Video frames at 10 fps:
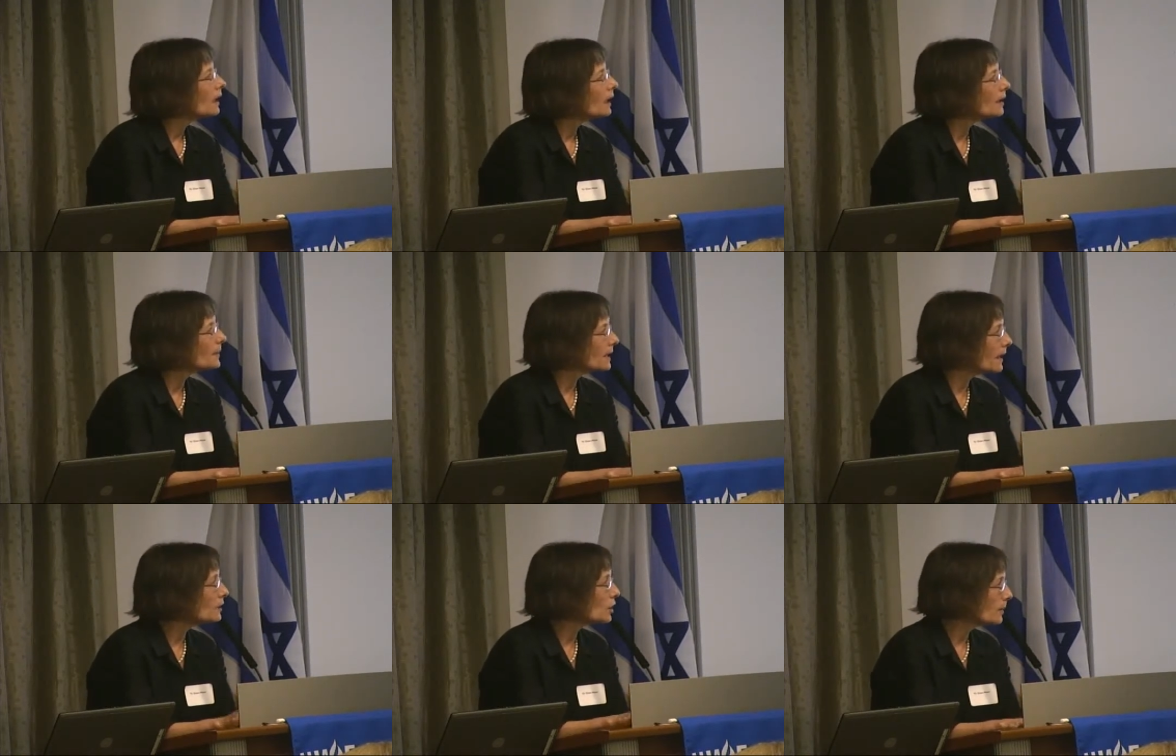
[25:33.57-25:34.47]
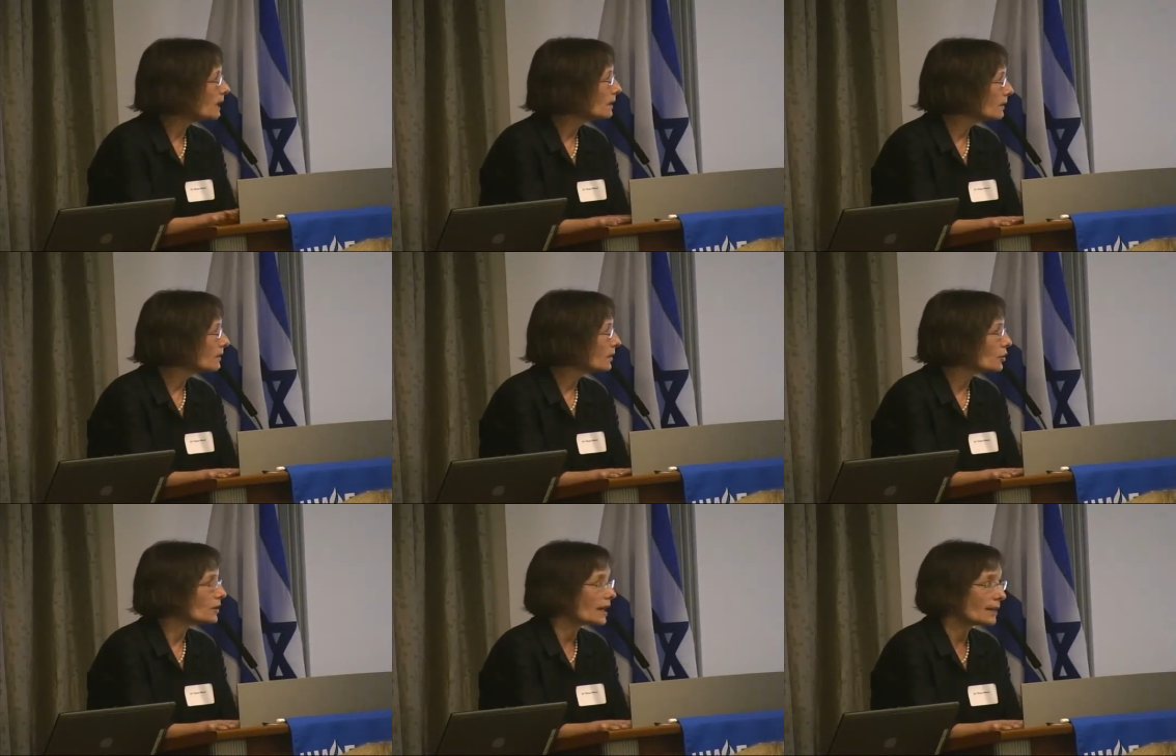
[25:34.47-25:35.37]
And then she made the
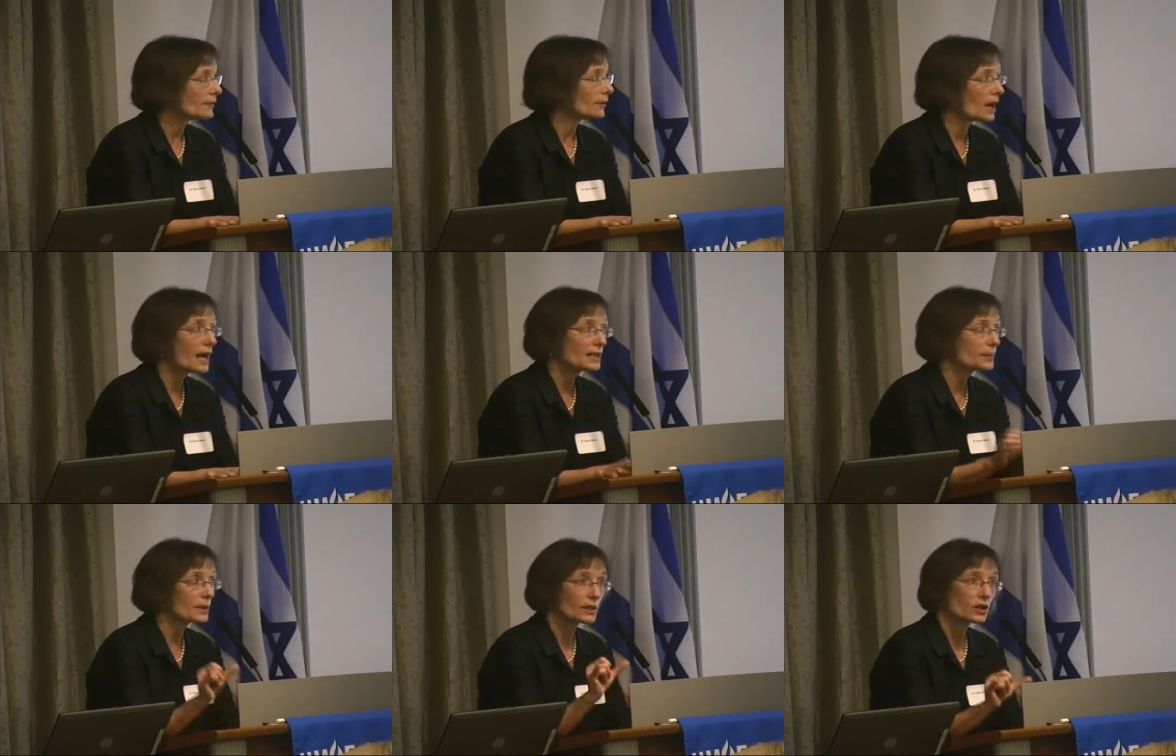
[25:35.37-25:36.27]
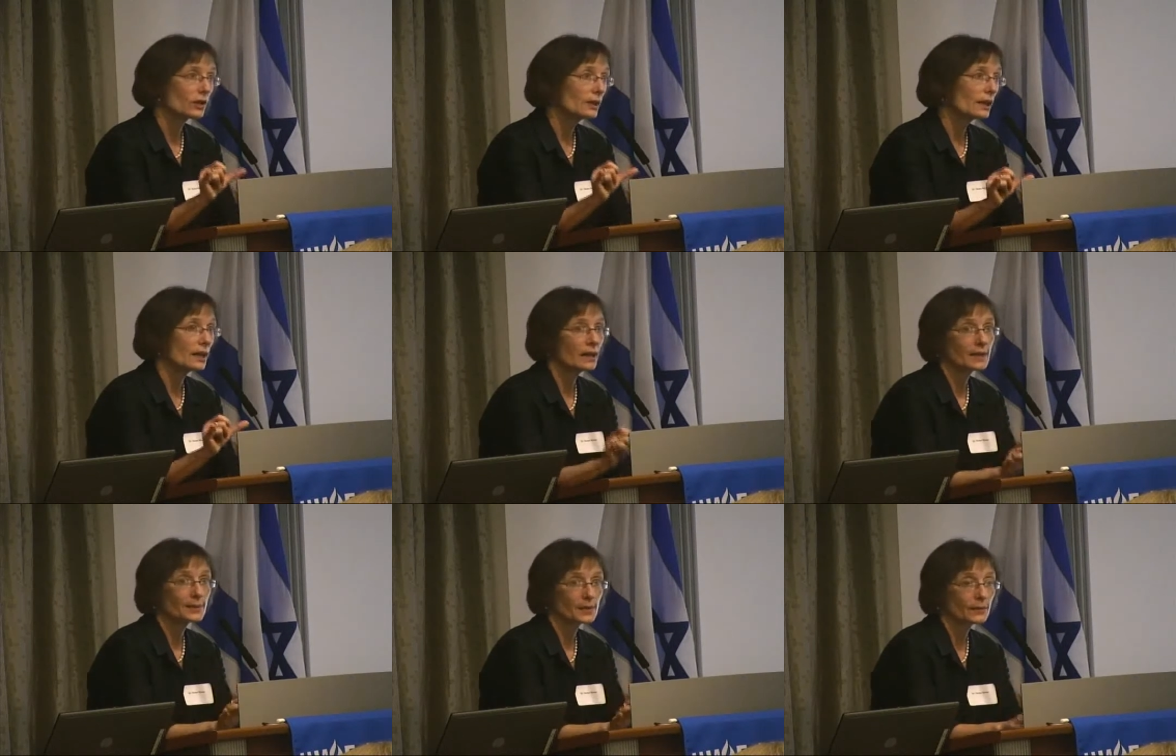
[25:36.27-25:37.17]
decision to opt for hospice, and she only got
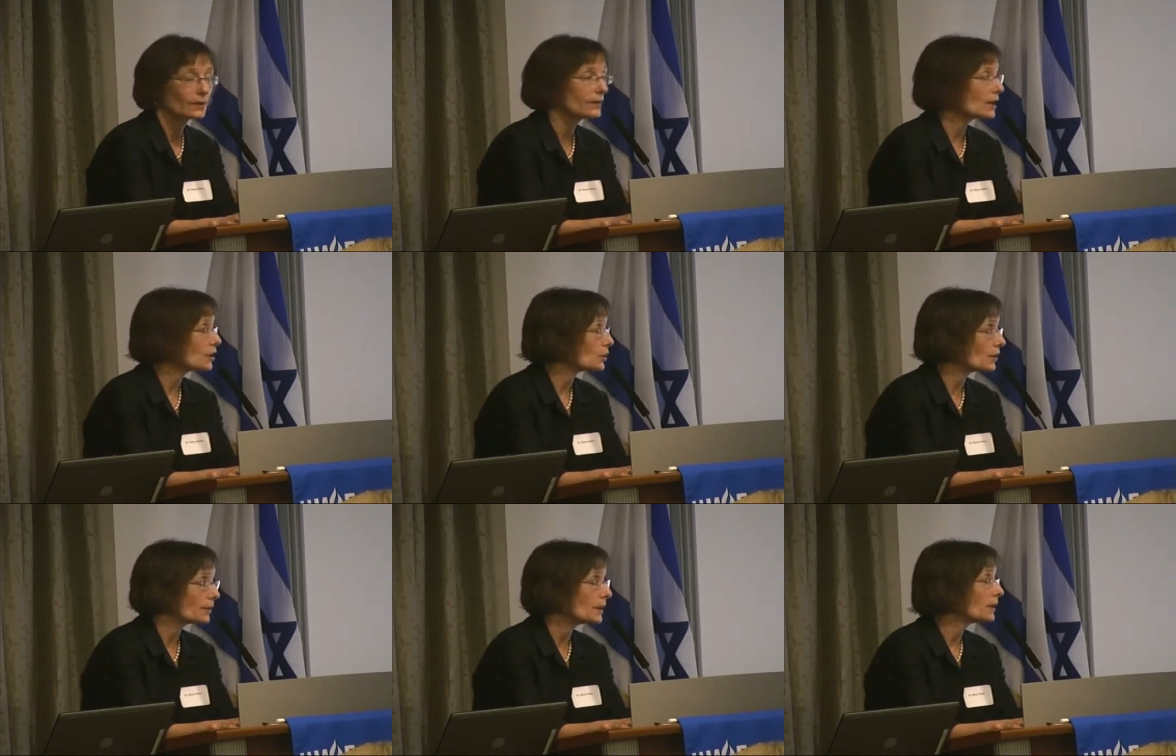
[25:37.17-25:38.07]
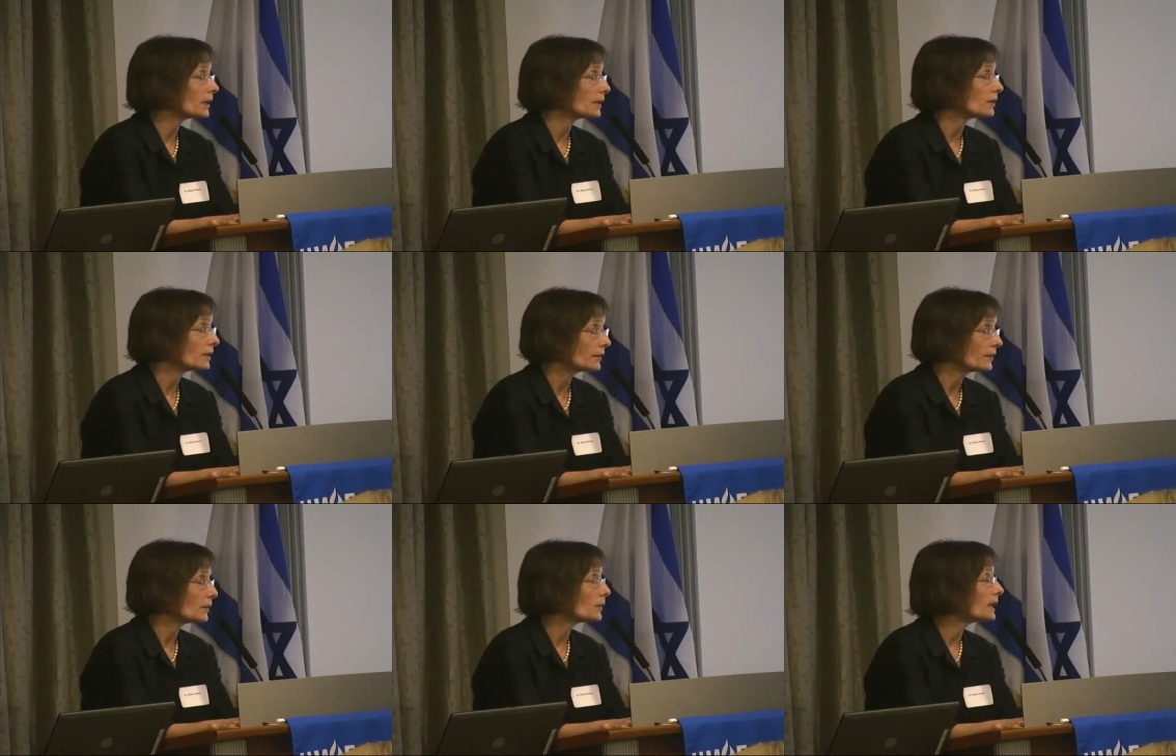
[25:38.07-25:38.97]
hospice for a very short period, only a
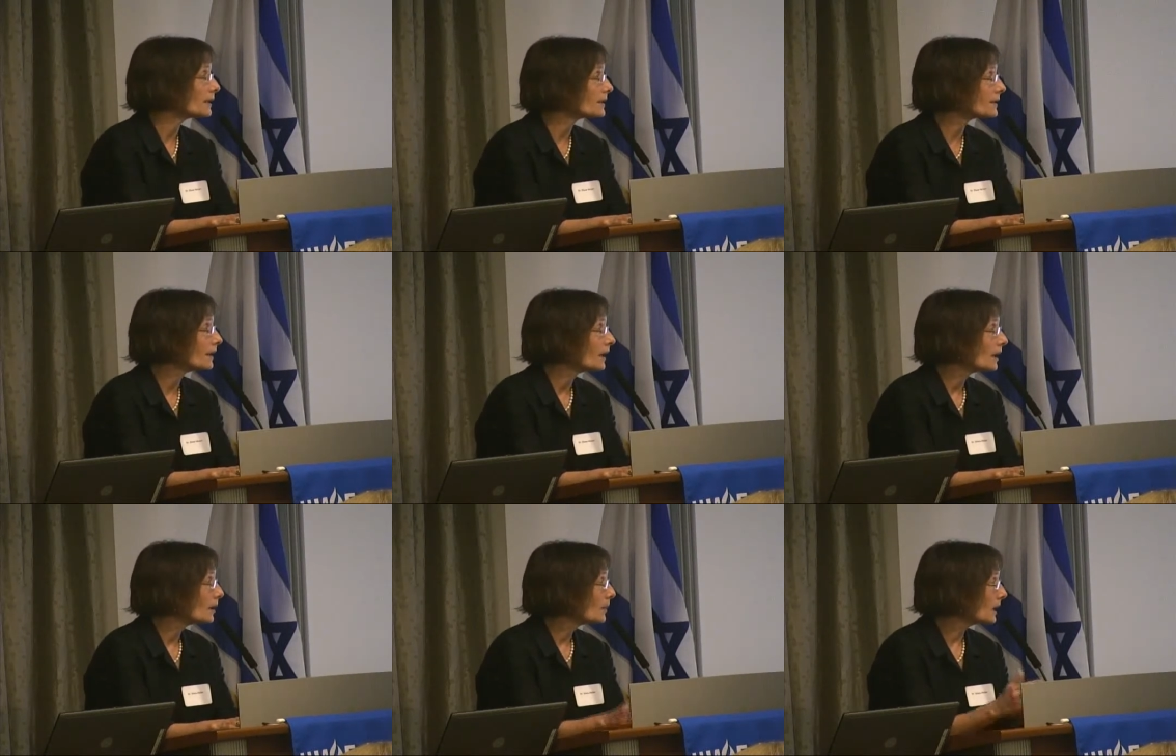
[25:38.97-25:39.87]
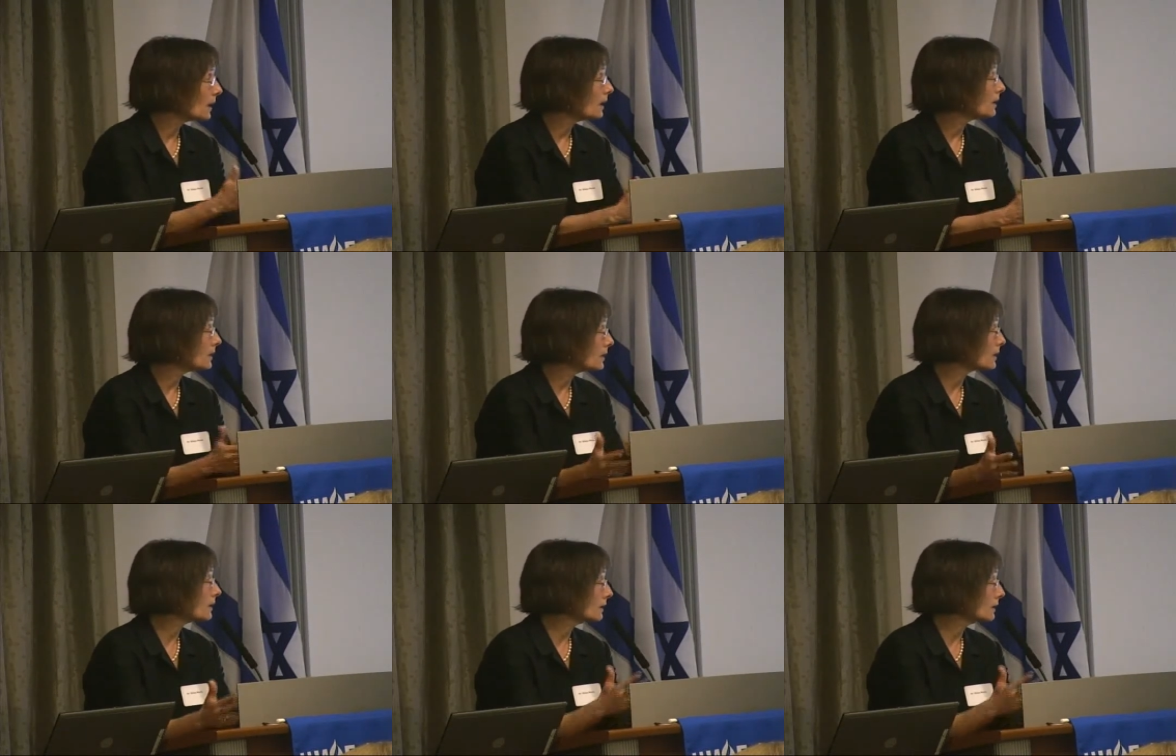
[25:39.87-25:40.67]
few weeks, because